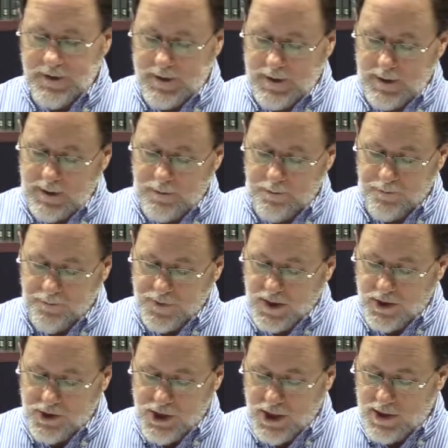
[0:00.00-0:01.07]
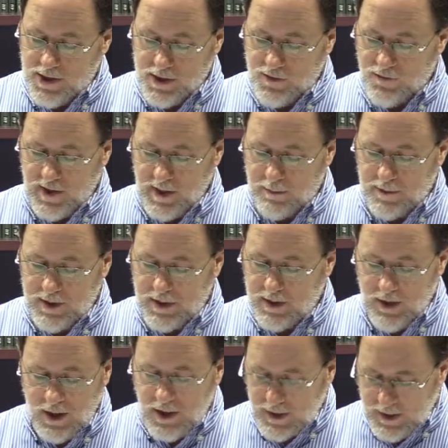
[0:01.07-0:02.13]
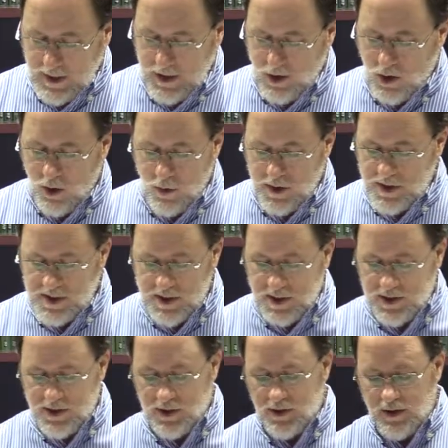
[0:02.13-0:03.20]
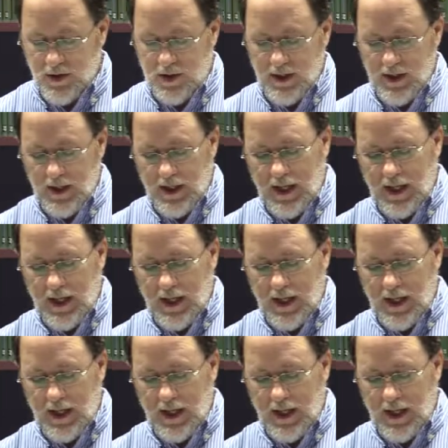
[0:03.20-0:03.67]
Um, Jesus' family, again, always does good,